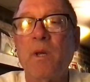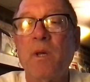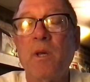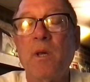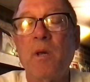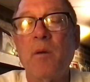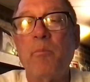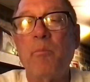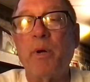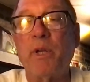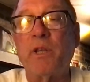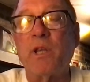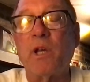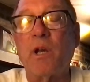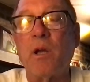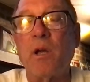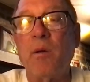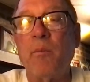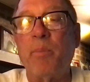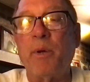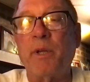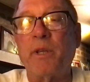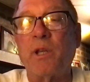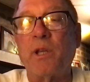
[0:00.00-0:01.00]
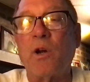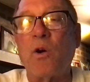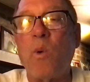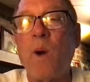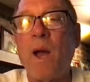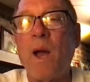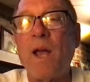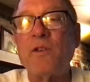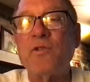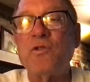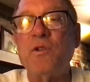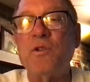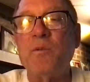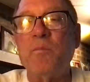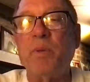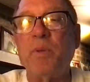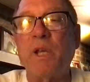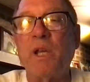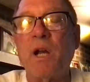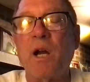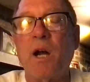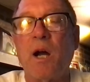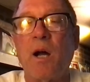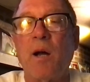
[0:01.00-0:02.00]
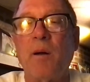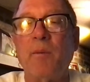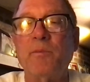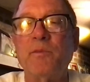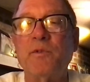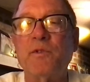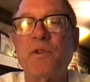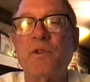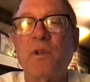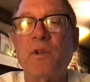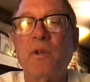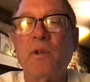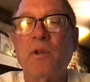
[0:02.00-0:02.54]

But the question becomes,